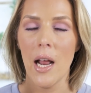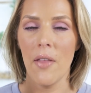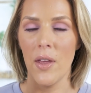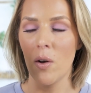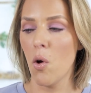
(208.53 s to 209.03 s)

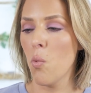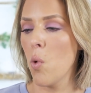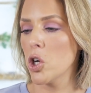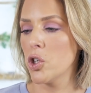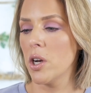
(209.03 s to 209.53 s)
and then
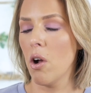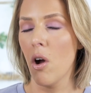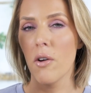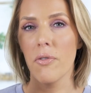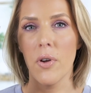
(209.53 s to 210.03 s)
wash it
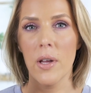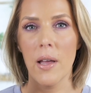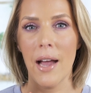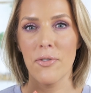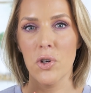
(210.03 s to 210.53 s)
off
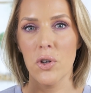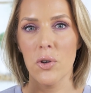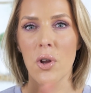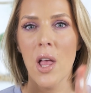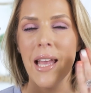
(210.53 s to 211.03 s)

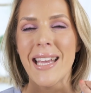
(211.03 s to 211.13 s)
after